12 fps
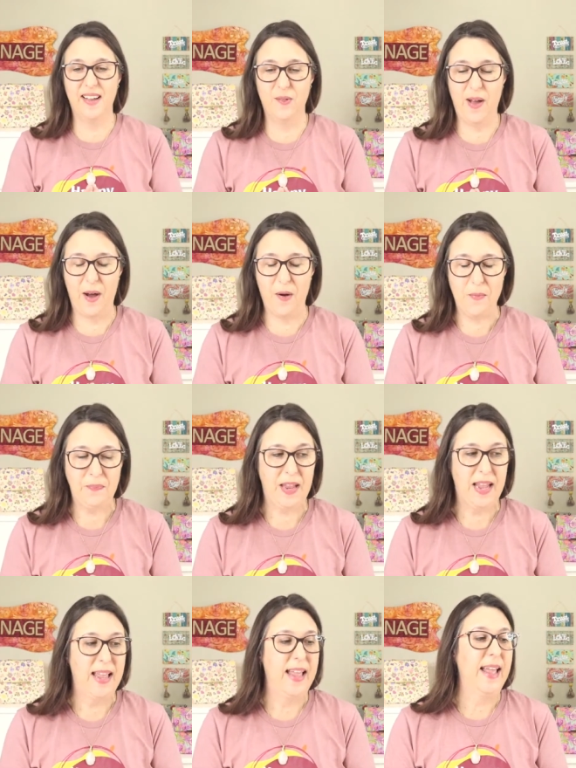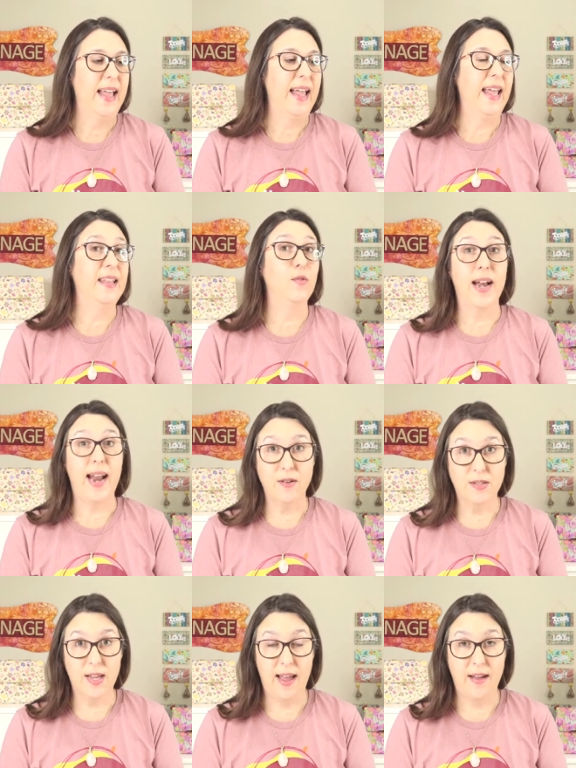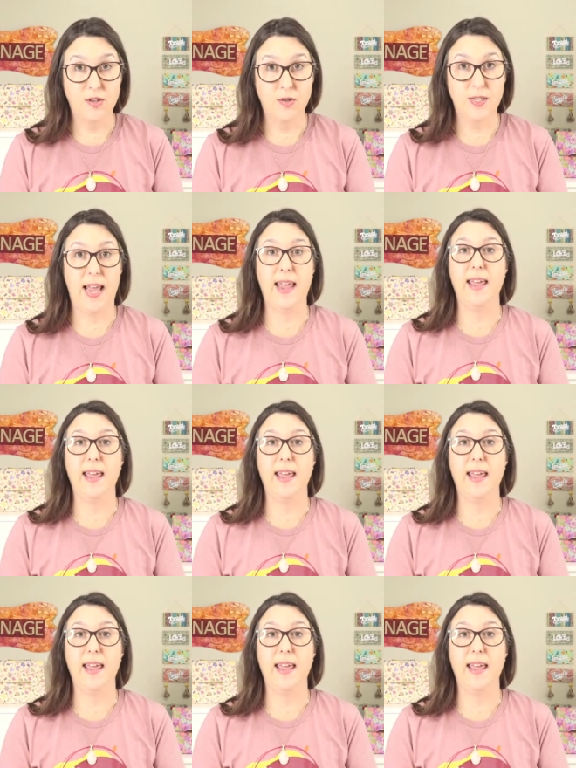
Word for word: Well, and what else I have to say?